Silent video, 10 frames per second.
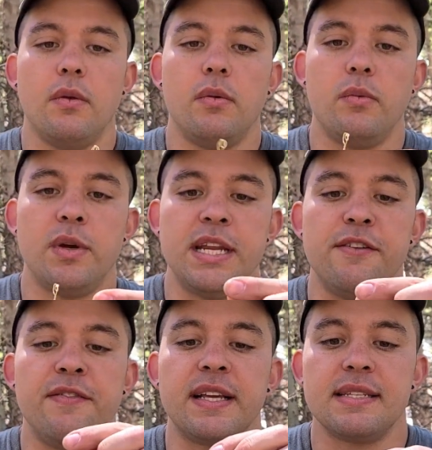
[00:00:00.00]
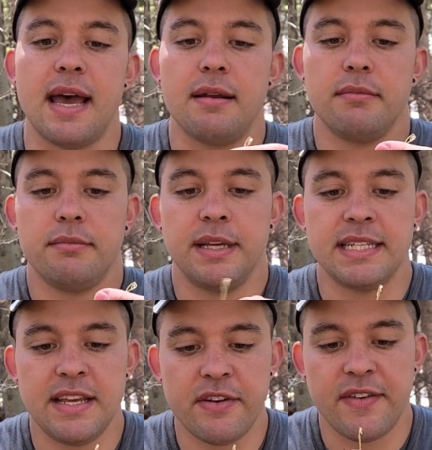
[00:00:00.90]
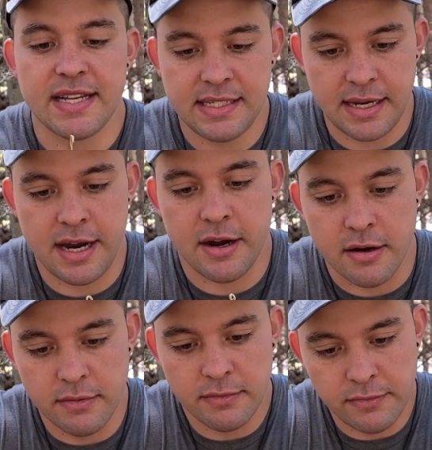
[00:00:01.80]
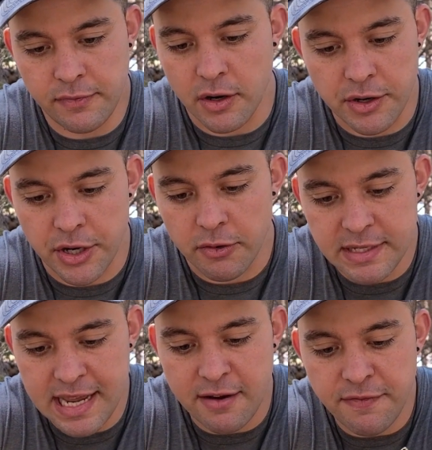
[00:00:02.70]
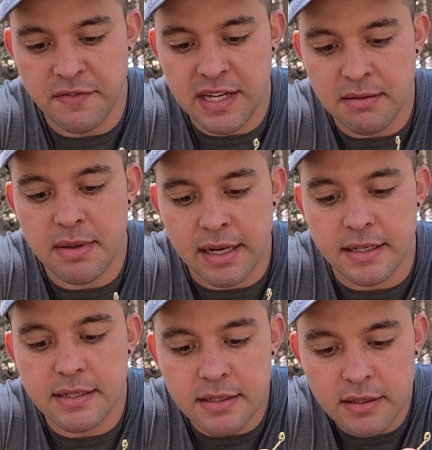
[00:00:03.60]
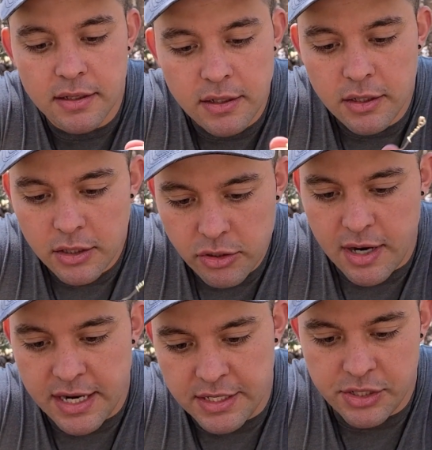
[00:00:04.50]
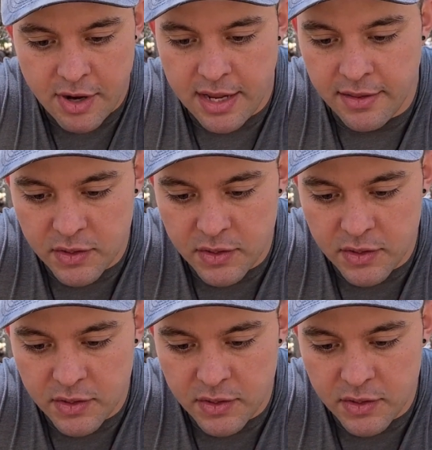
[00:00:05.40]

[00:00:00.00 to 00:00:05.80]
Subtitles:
We need to fix that, because even if I sit here for 10, 15 minutes trying to straighten this